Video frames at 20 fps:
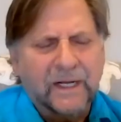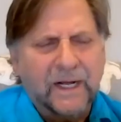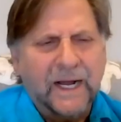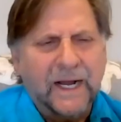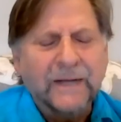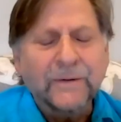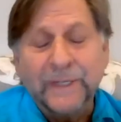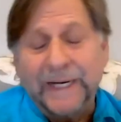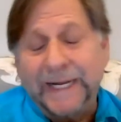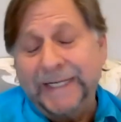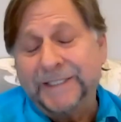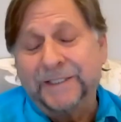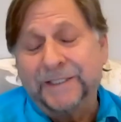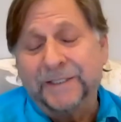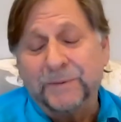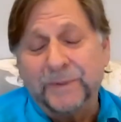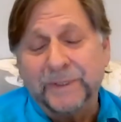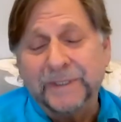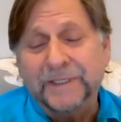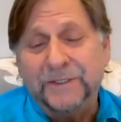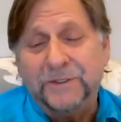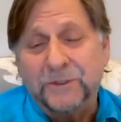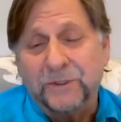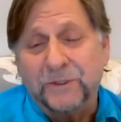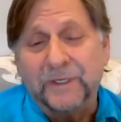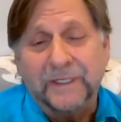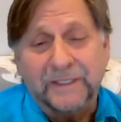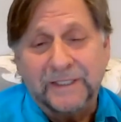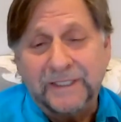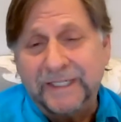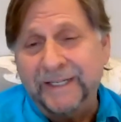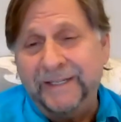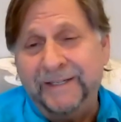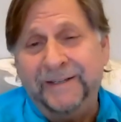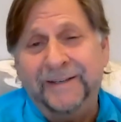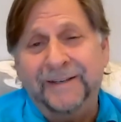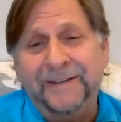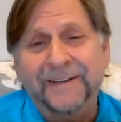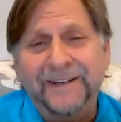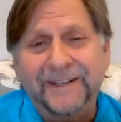I would actually read The Choice.
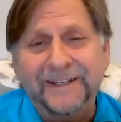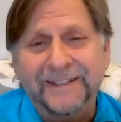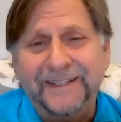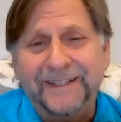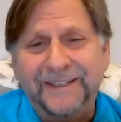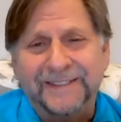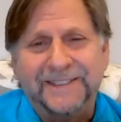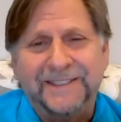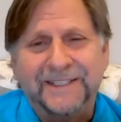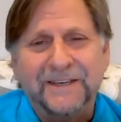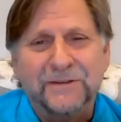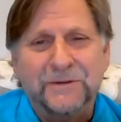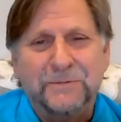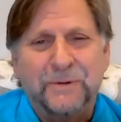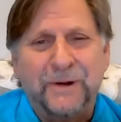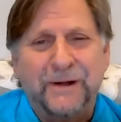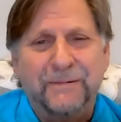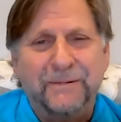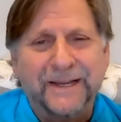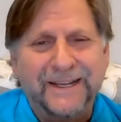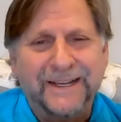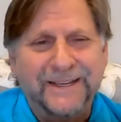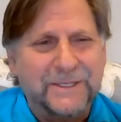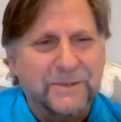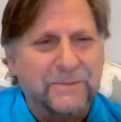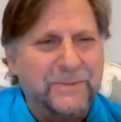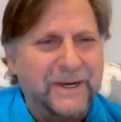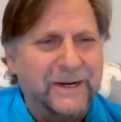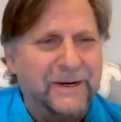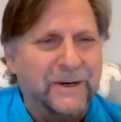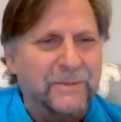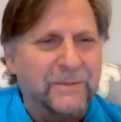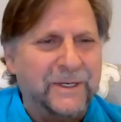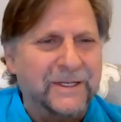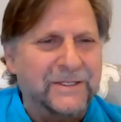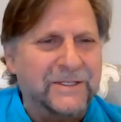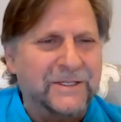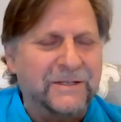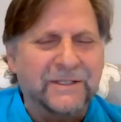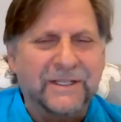Steve probably has the better, but
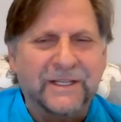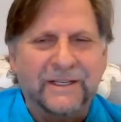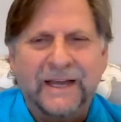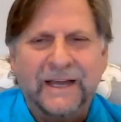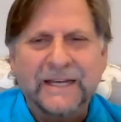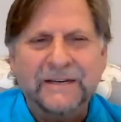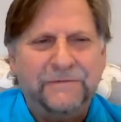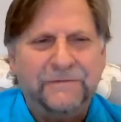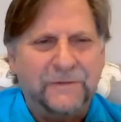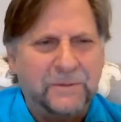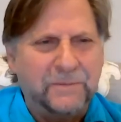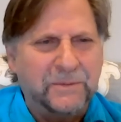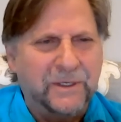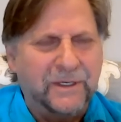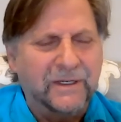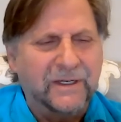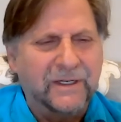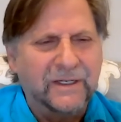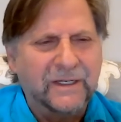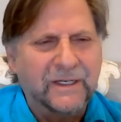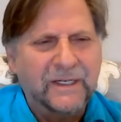it's a delightful book.